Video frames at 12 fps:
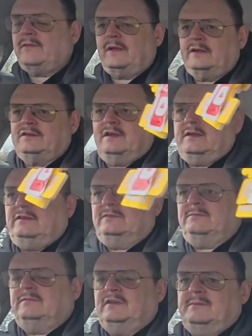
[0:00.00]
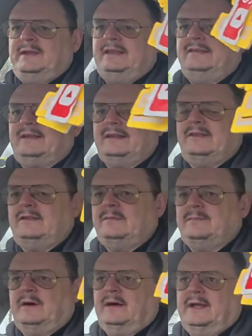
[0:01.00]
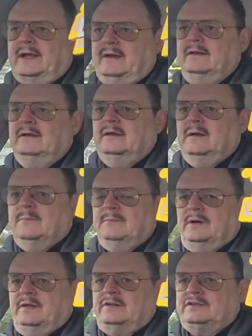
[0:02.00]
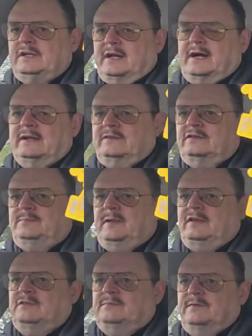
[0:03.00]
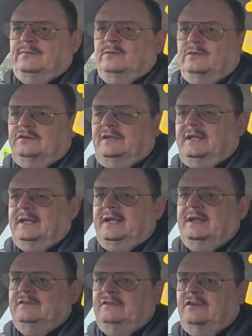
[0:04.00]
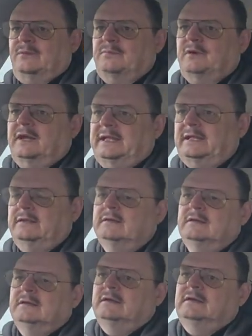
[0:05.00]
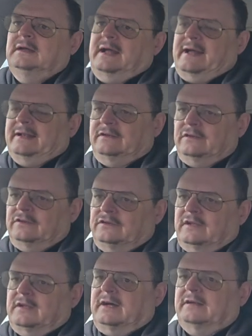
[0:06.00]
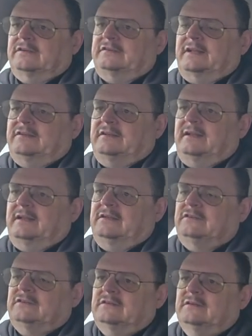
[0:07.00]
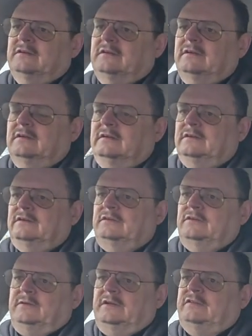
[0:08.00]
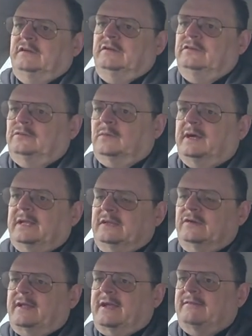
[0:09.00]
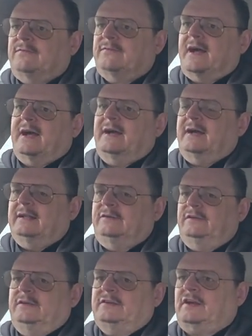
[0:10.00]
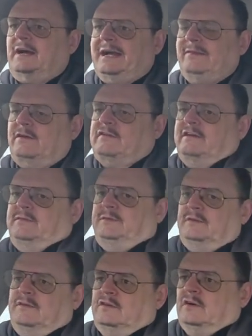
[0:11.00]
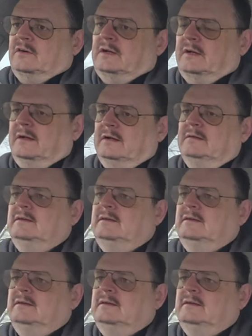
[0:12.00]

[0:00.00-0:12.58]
think she means anything by it, but she kind of speaks before she engages her brain, and she kind of said to Liz, you need to lose weight, you're getting fat, and you need to cut out the crisps and the chocolate.